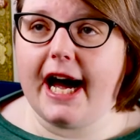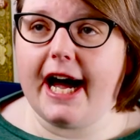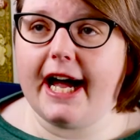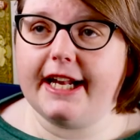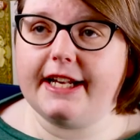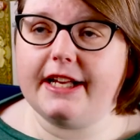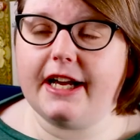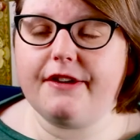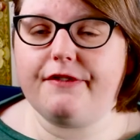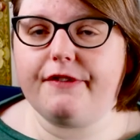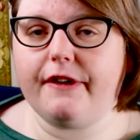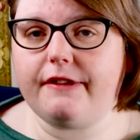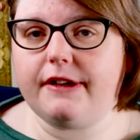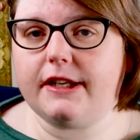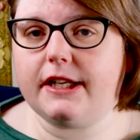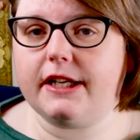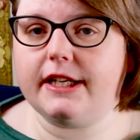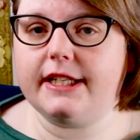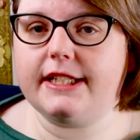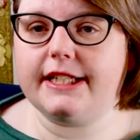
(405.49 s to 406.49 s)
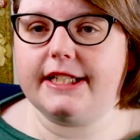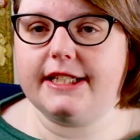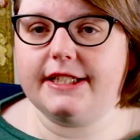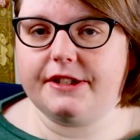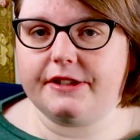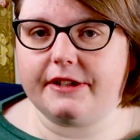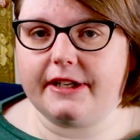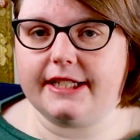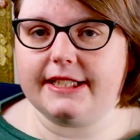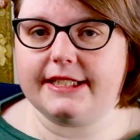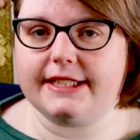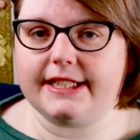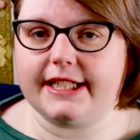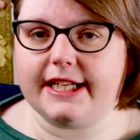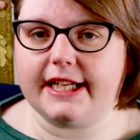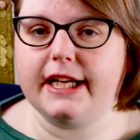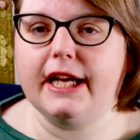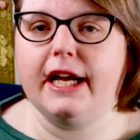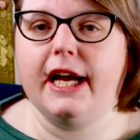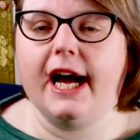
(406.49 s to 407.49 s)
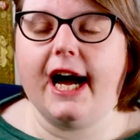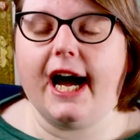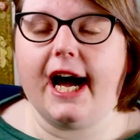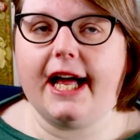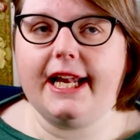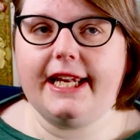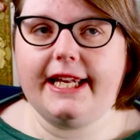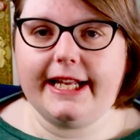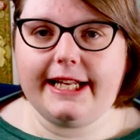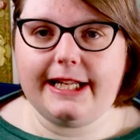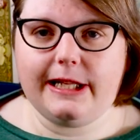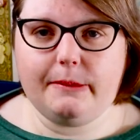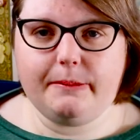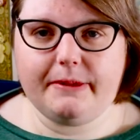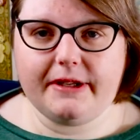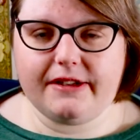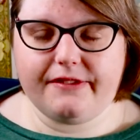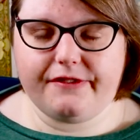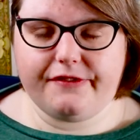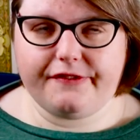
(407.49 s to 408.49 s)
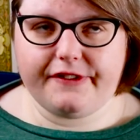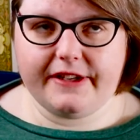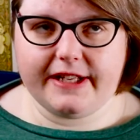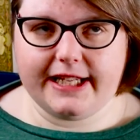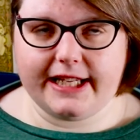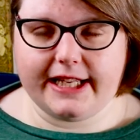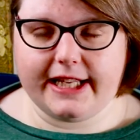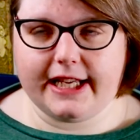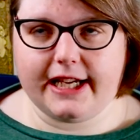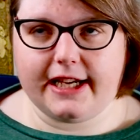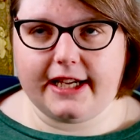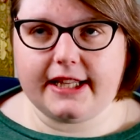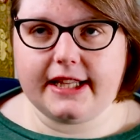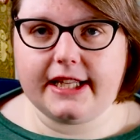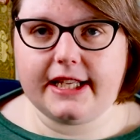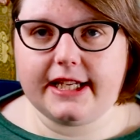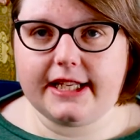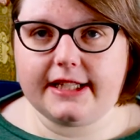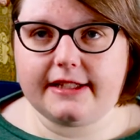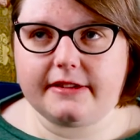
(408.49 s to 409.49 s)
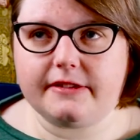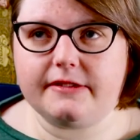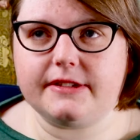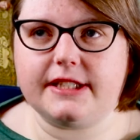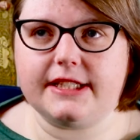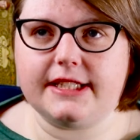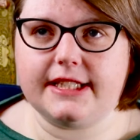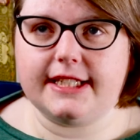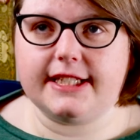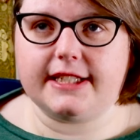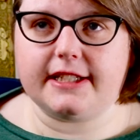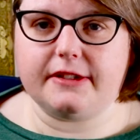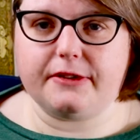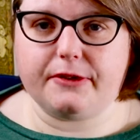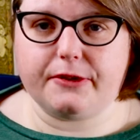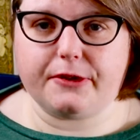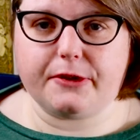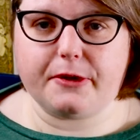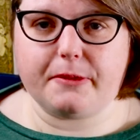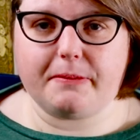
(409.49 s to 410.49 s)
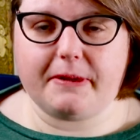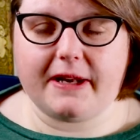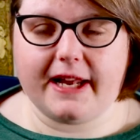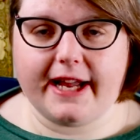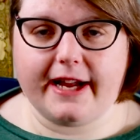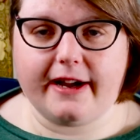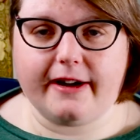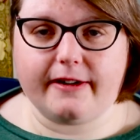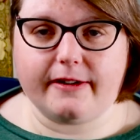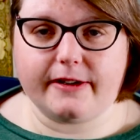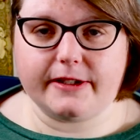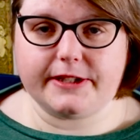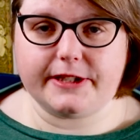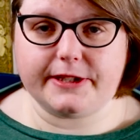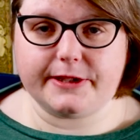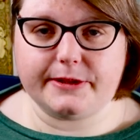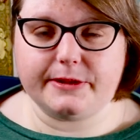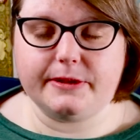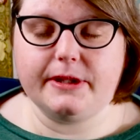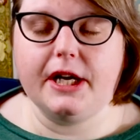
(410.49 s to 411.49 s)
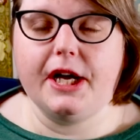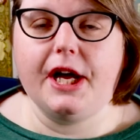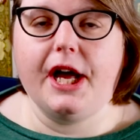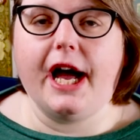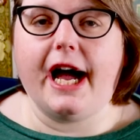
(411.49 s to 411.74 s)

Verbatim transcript: And I found it kind of interesting. A little bit fiddly. I think it's going to need another player or two.